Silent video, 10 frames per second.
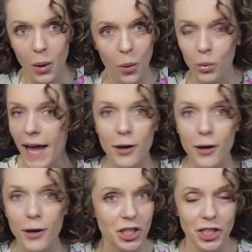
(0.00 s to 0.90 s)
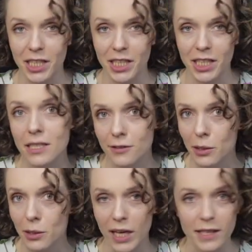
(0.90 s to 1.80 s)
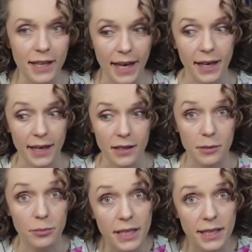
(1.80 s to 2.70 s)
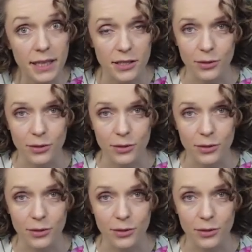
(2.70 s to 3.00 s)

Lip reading: without actually considering whether they can complete it.